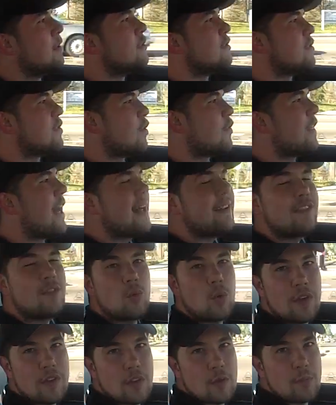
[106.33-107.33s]
So
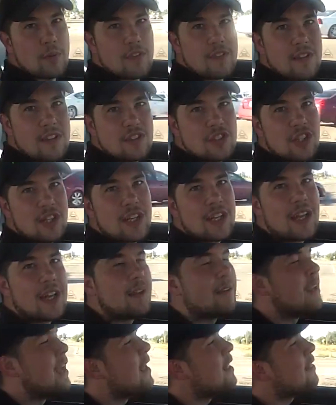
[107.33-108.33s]
that's where they're positioning
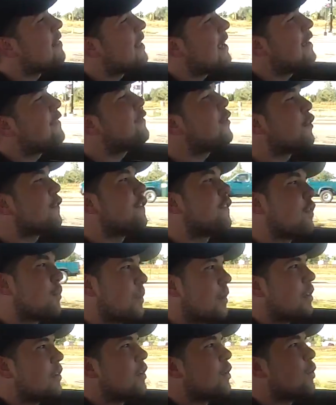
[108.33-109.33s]
it. If you're
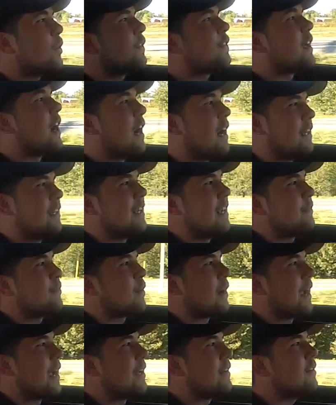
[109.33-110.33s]
familiar with the Hyundai
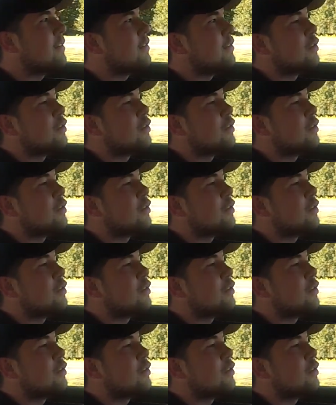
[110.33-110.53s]
brand,